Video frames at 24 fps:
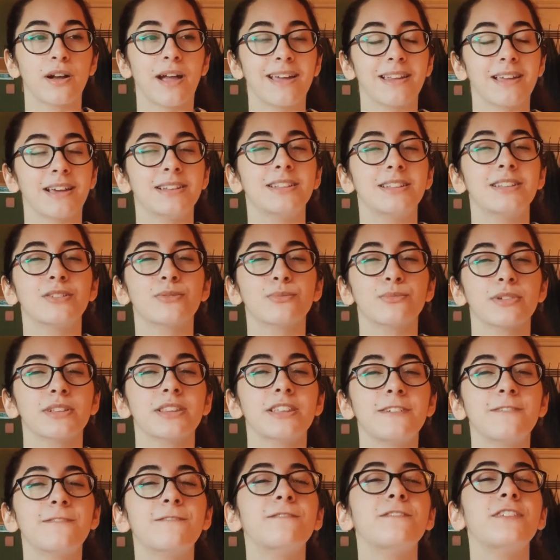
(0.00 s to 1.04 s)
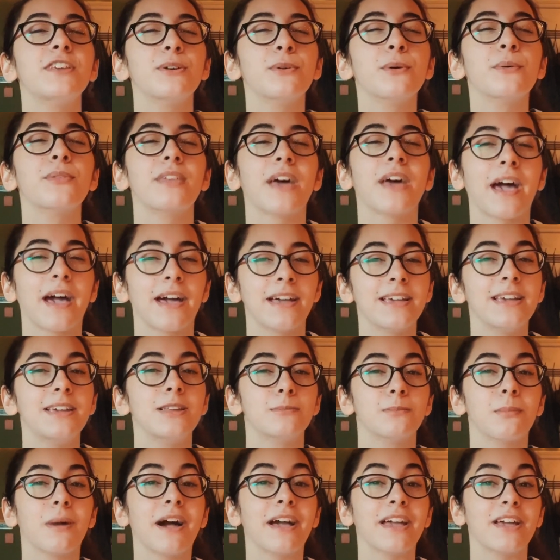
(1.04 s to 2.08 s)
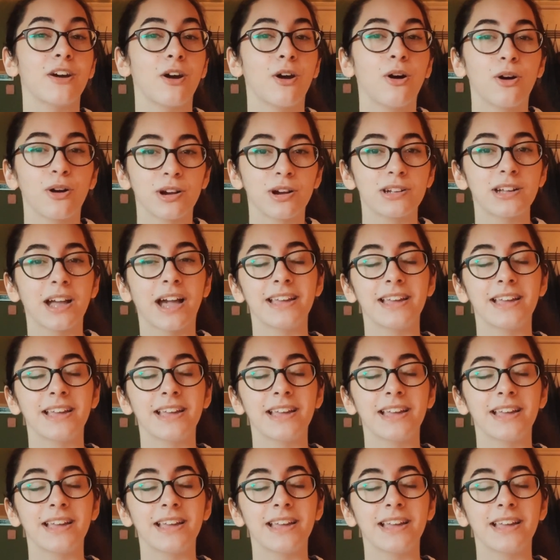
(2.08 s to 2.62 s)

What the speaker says: and I didn't really feel that in my heart.